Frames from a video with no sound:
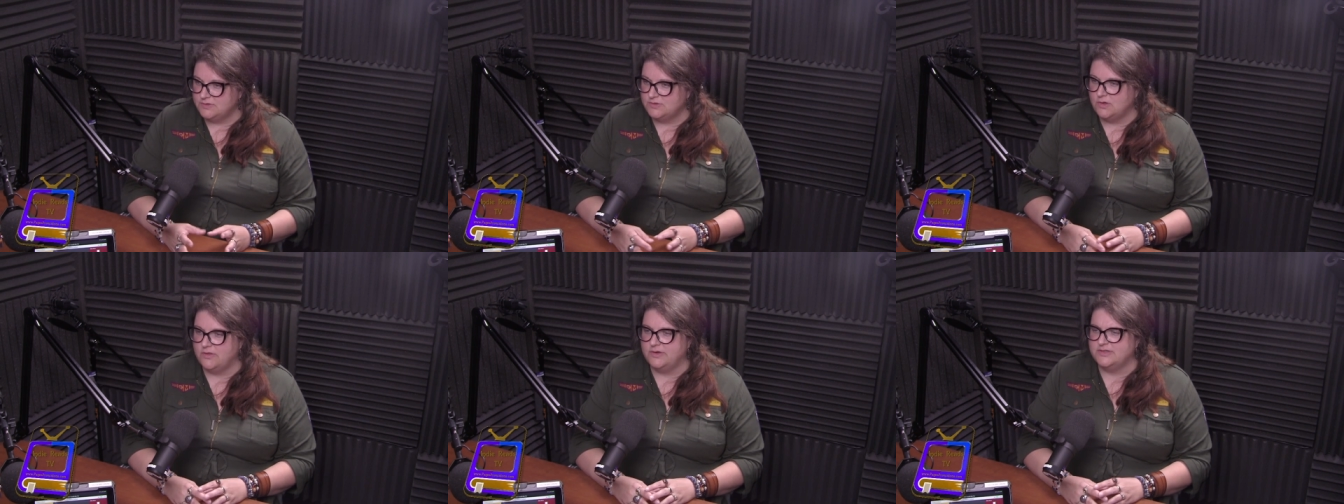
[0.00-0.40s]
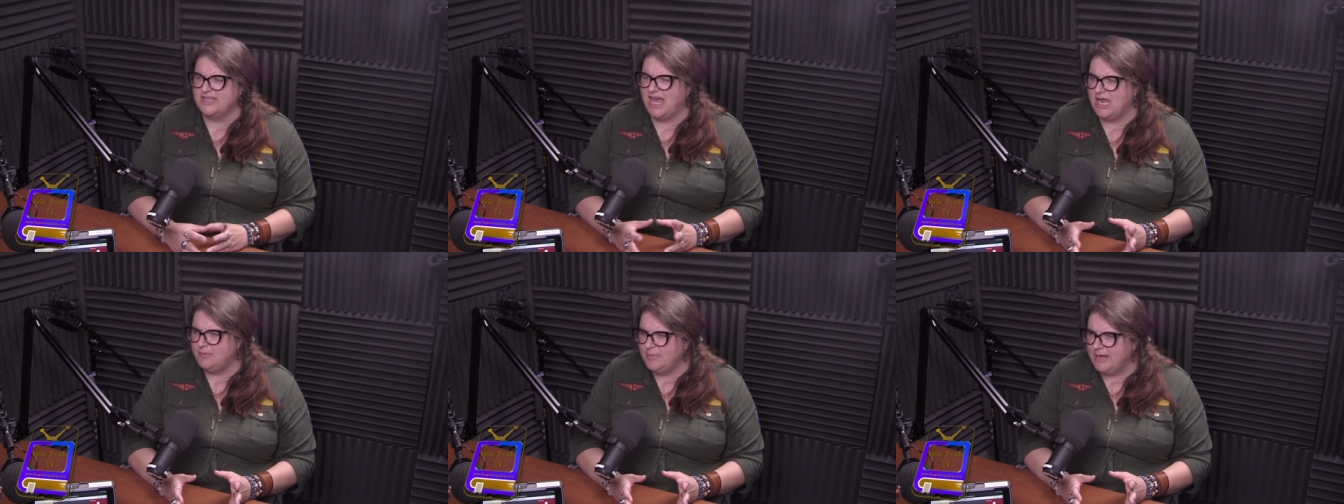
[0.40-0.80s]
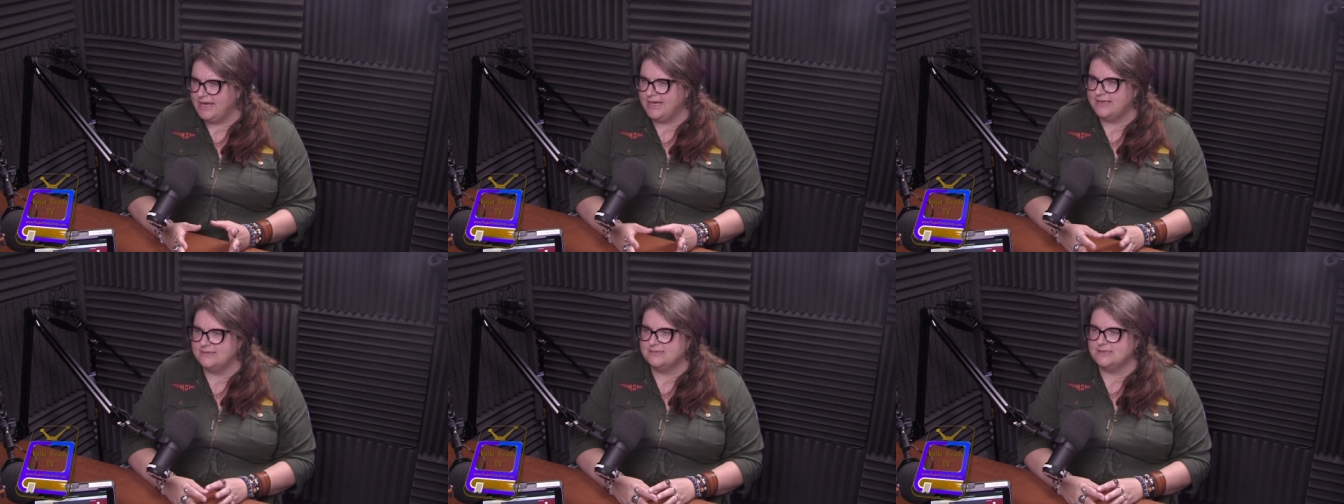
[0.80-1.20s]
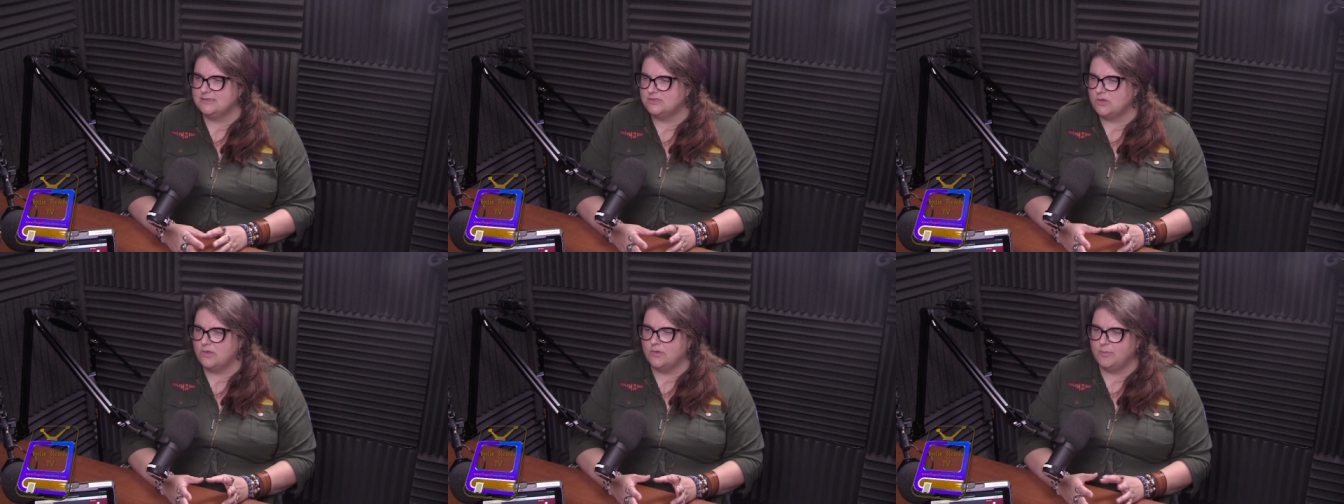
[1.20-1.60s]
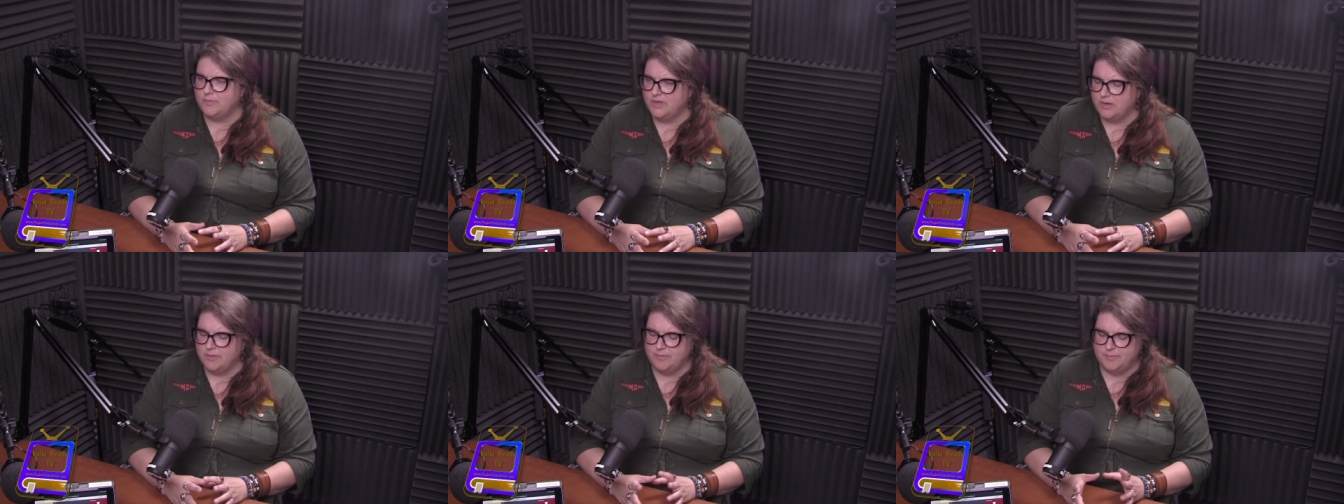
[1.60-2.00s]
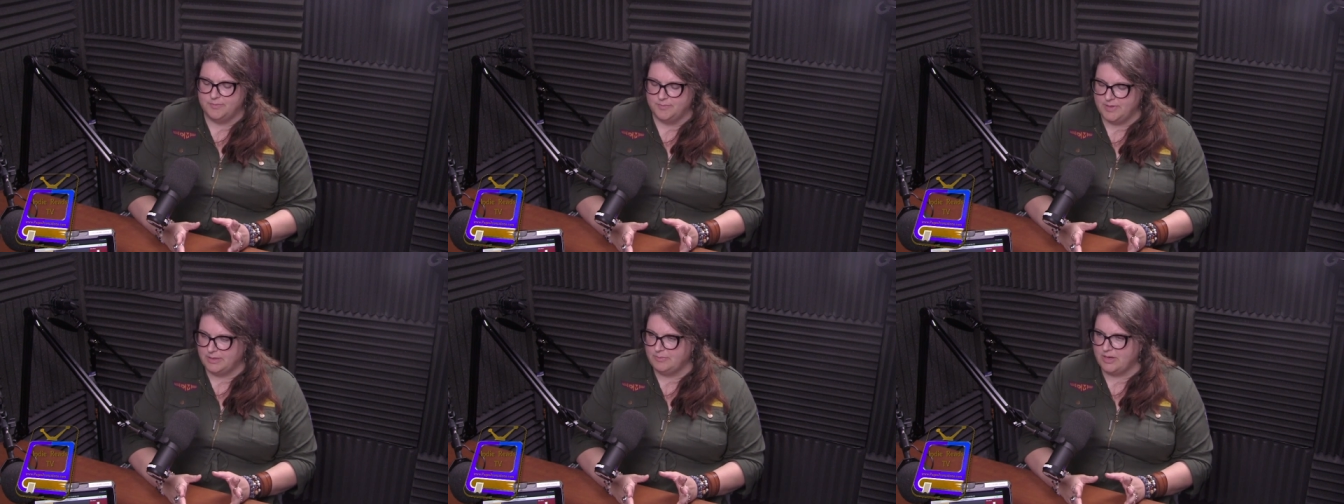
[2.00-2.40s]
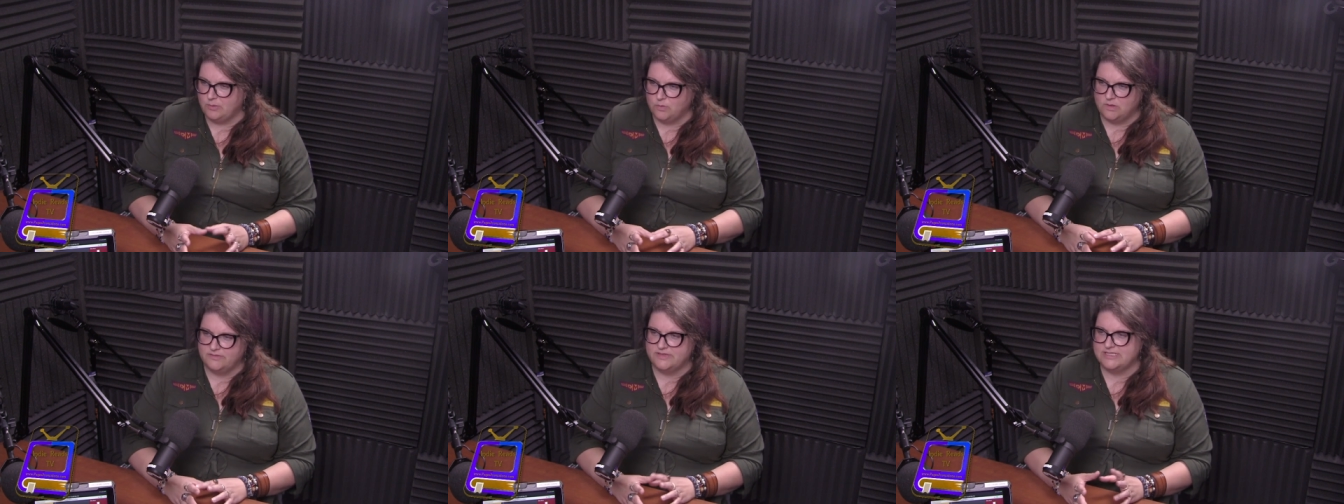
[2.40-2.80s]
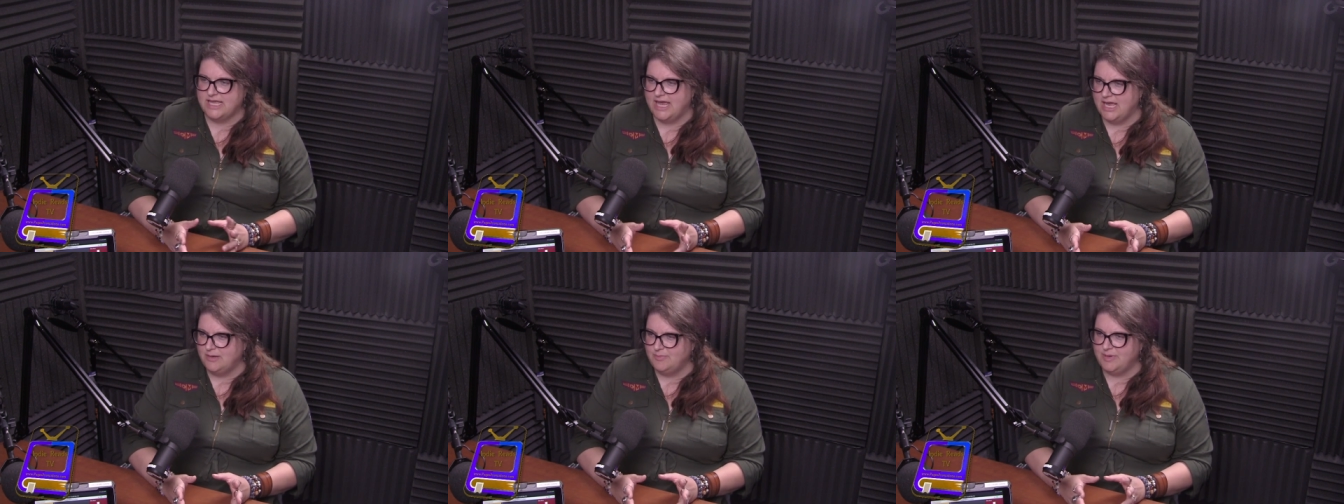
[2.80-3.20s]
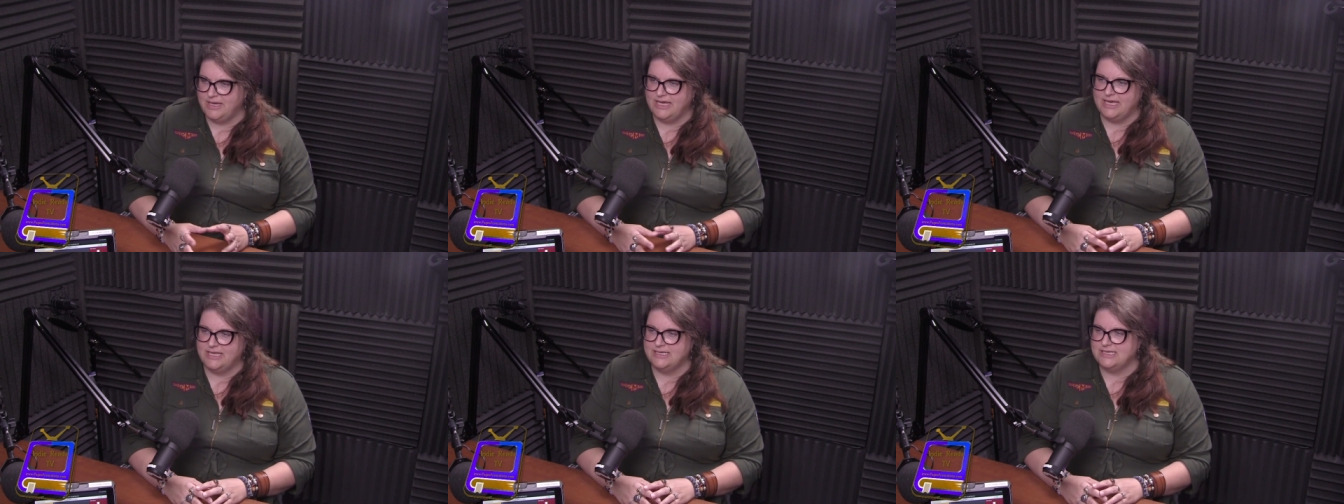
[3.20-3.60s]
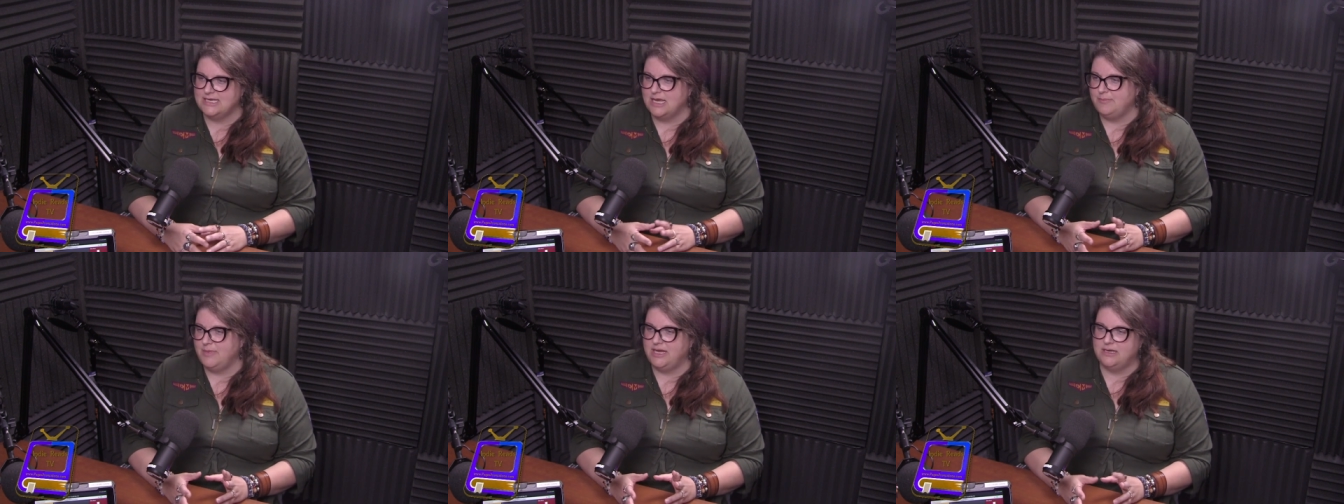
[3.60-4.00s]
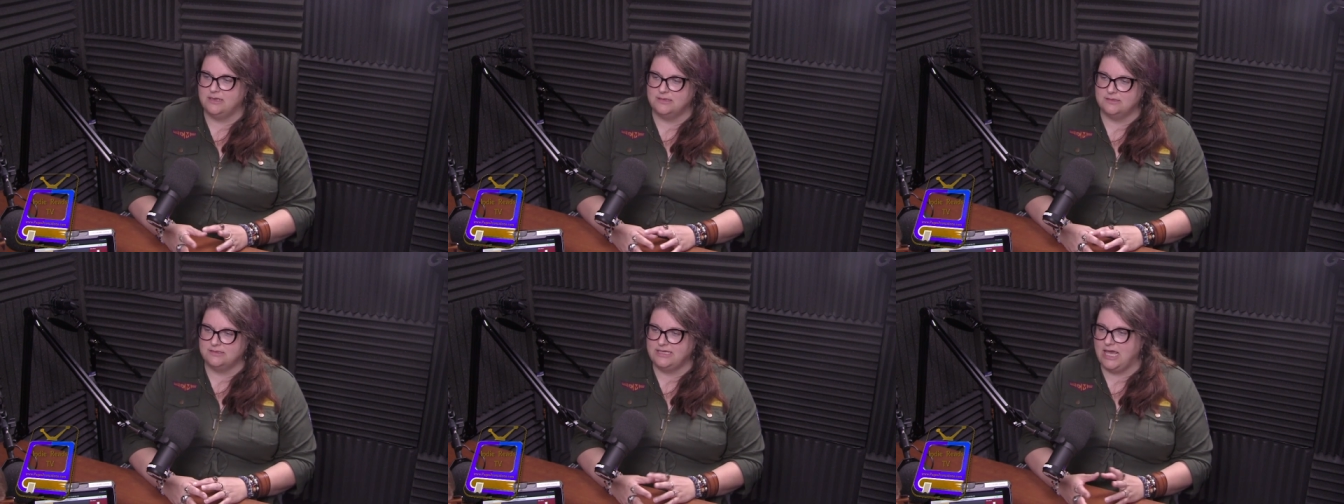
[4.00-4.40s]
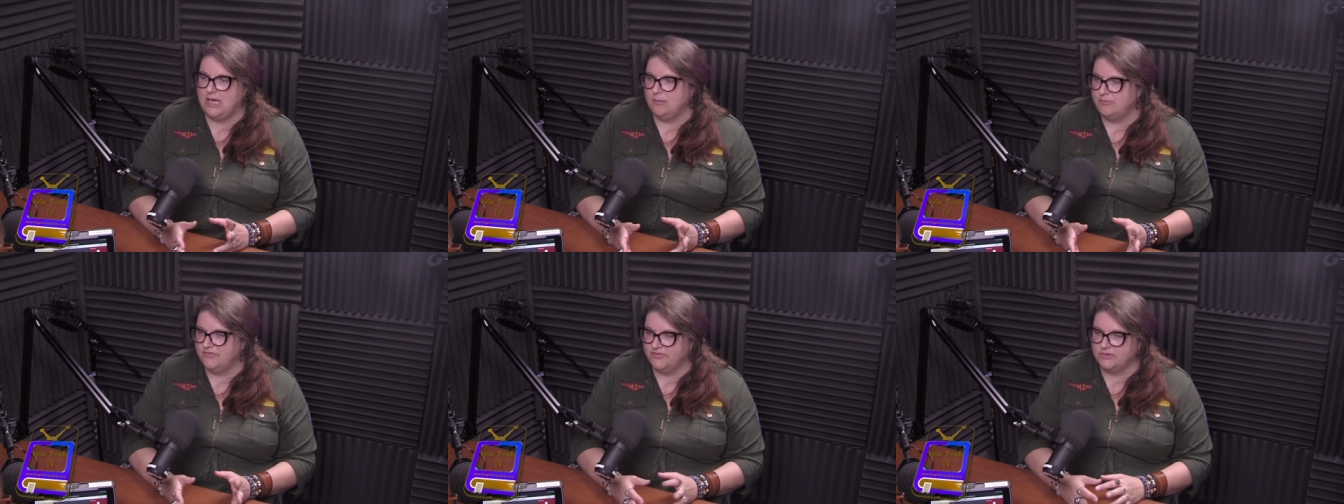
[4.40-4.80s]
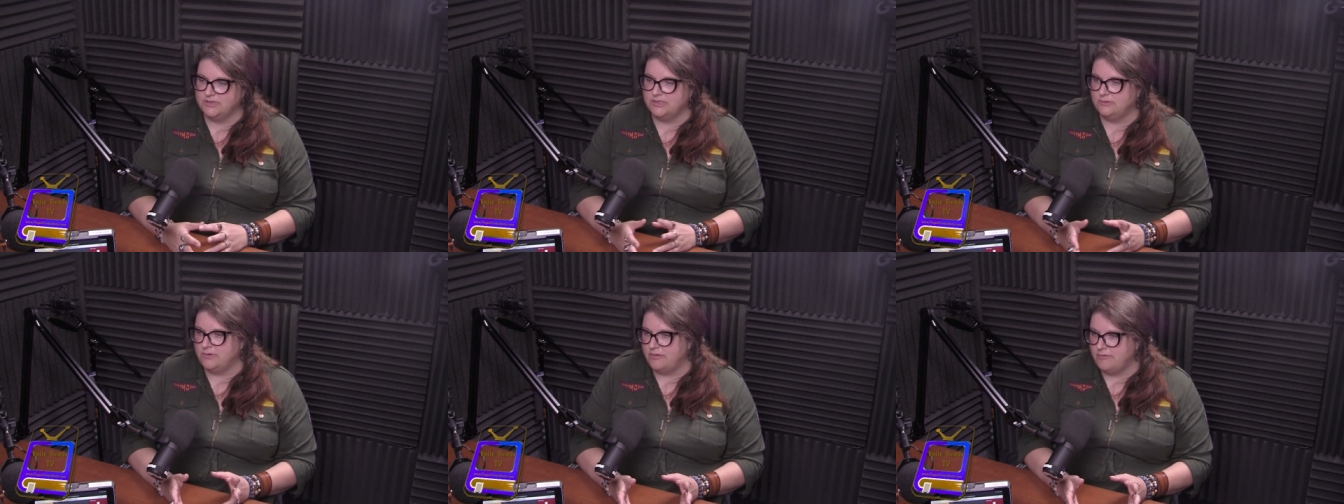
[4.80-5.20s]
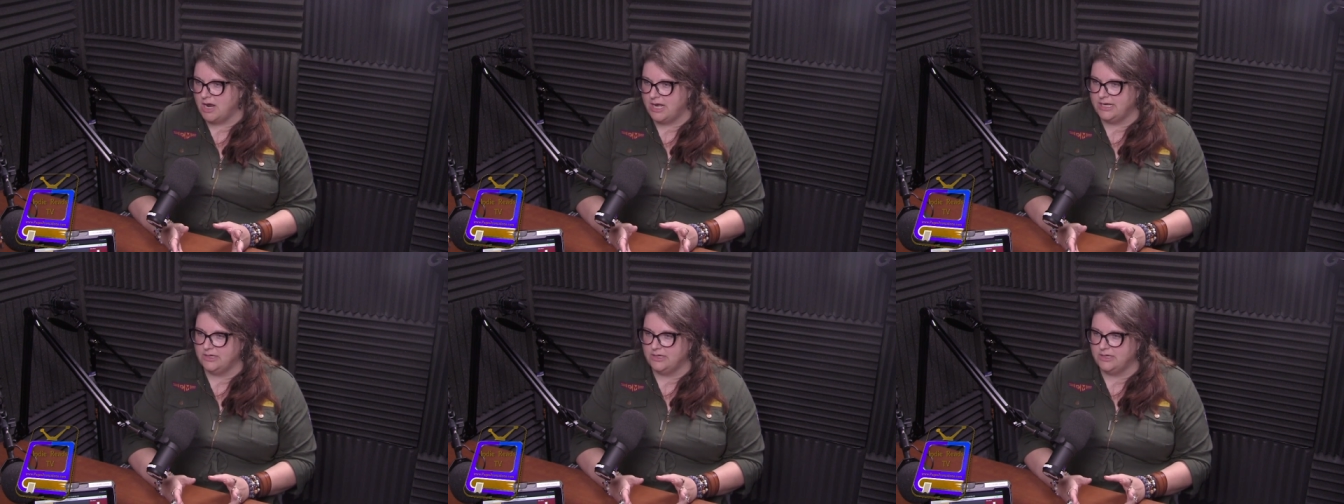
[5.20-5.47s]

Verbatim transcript: So there's headbands and so nice. the, the big bed wolf is a headband and I made a cape for Little Red Riding